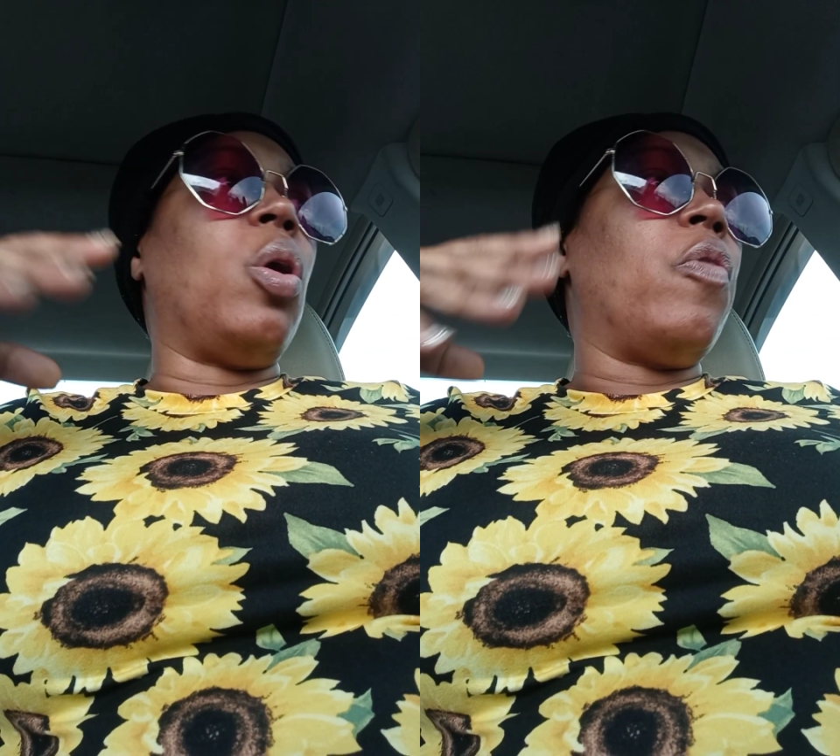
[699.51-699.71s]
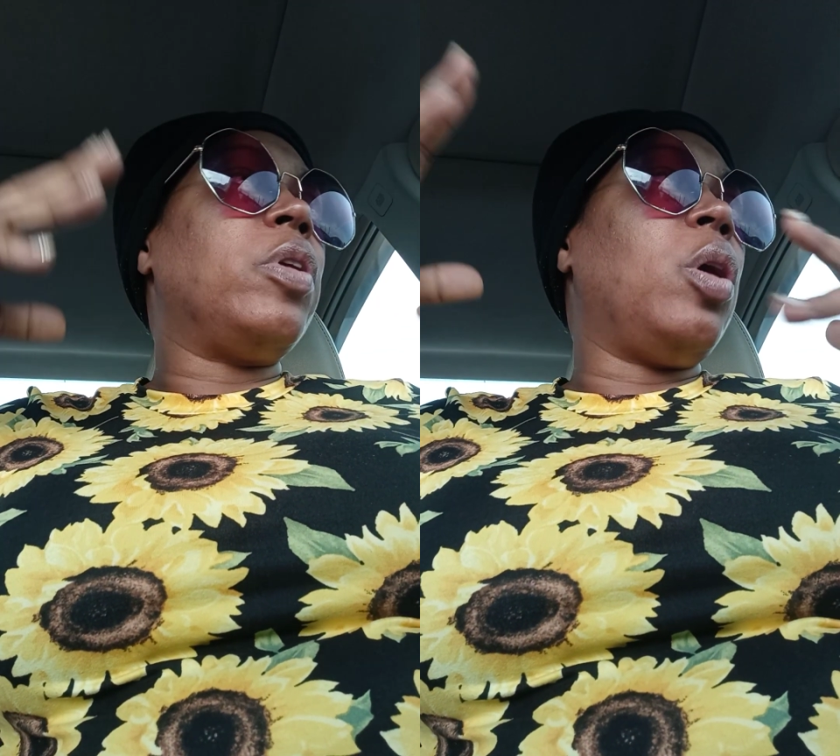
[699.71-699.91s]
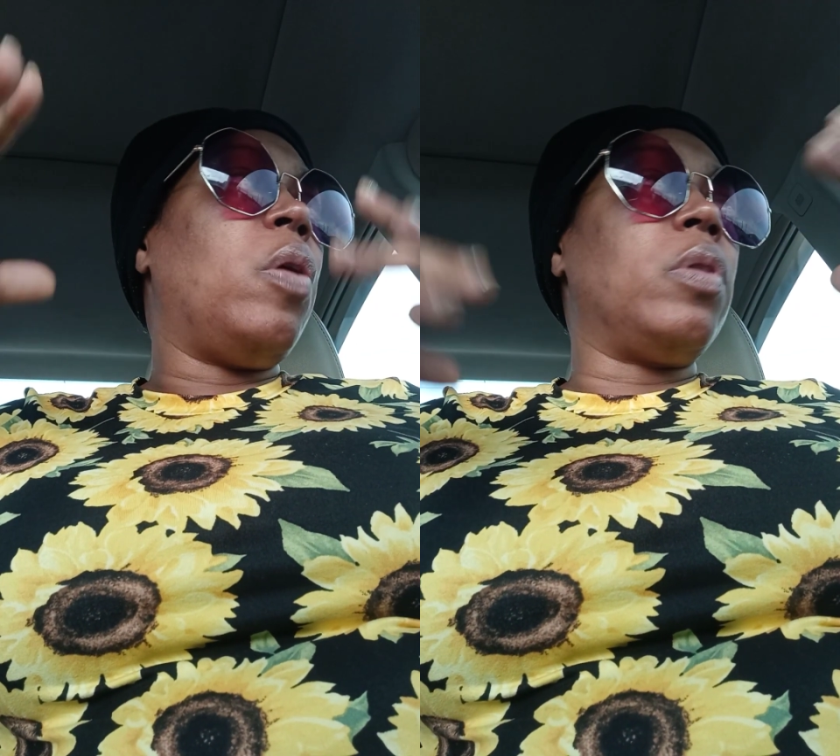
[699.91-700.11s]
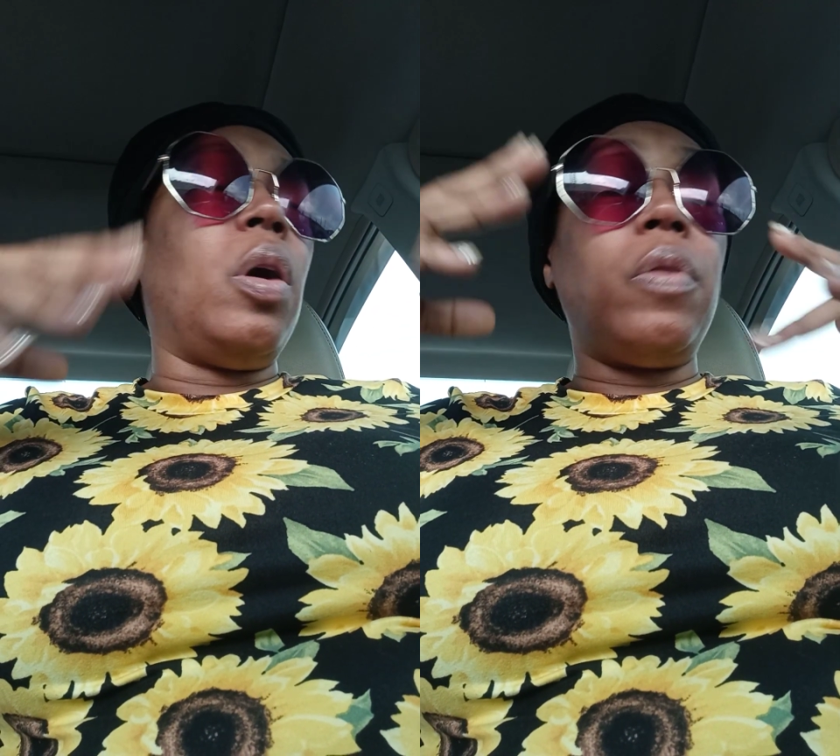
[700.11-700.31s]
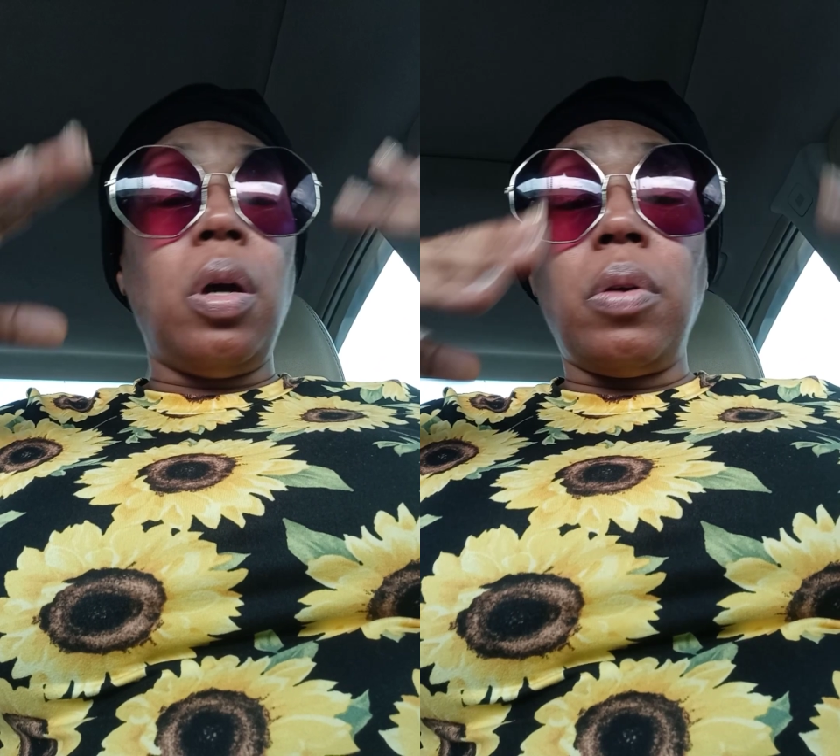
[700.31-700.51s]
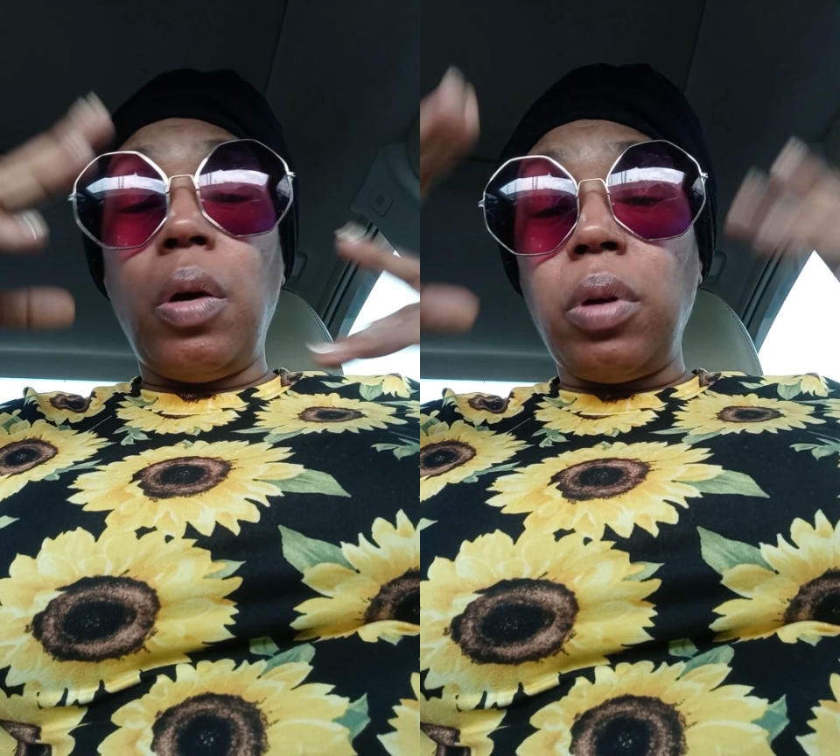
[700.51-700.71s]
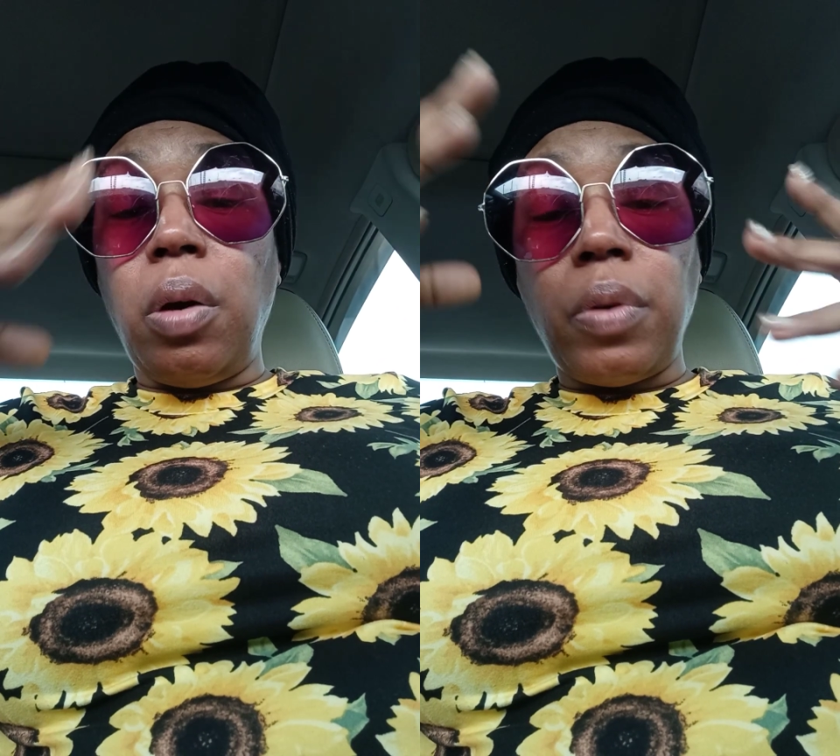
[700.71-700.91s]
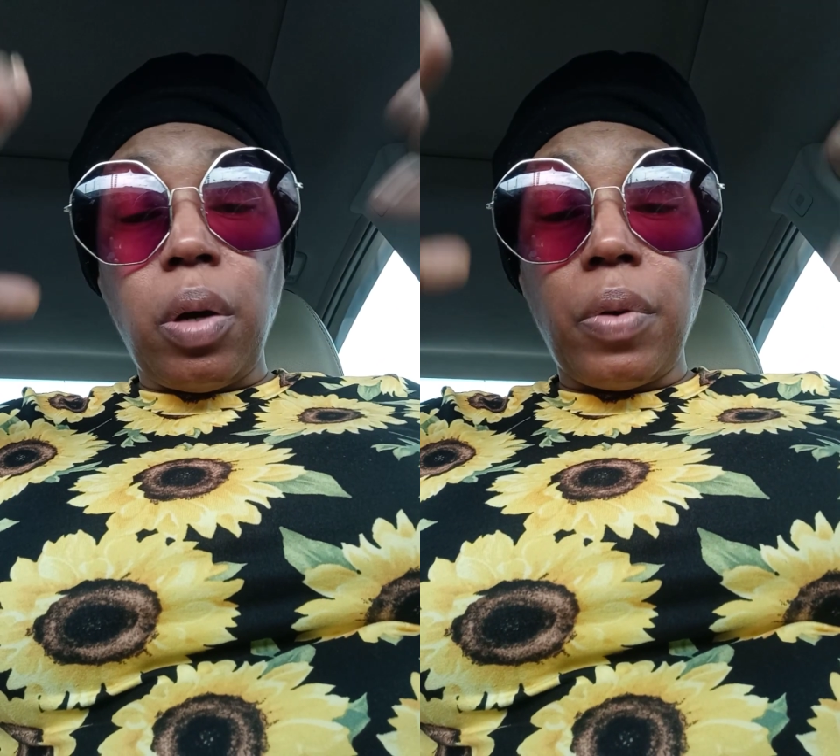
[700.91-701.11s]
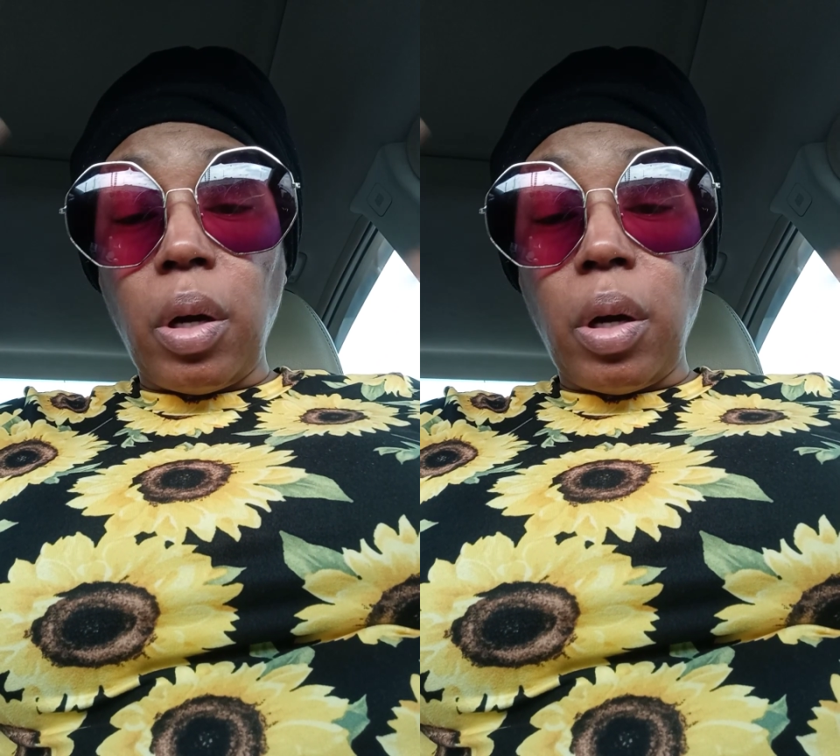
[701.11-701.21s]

over and over and over and over and over and over and over.